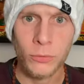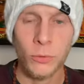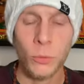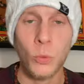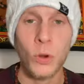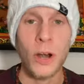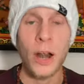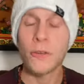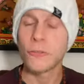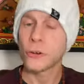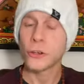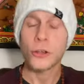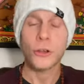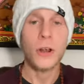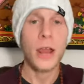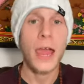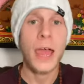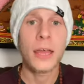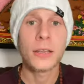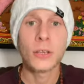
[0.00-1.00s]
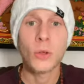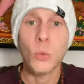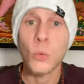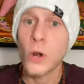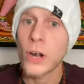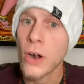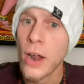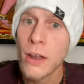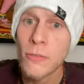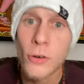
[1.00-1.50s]
wherever you're at,
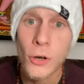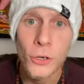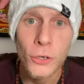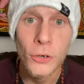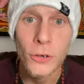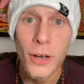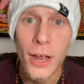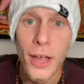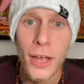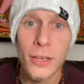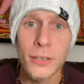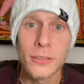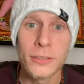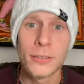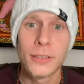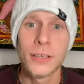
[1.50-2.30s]
wherever you're at.